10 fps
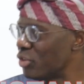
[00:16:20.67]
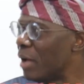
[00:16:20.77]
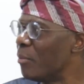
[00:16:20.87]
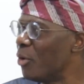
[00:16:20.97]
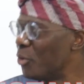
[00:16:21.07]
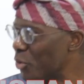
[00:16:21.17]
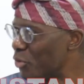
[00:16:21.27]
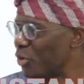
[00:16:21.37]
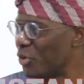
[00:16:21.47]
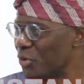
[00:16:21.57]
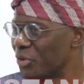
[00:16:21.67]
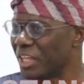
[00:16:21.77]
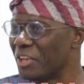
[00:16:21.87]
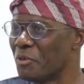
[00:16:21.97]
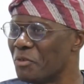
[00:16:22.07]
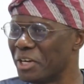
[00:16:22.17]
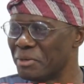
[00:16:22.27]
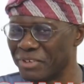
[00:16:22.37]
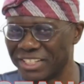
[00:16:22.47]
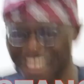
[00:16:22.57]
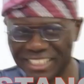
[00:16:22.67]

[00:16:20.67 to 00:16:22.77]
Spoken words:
and more roads for you. Thank you very much.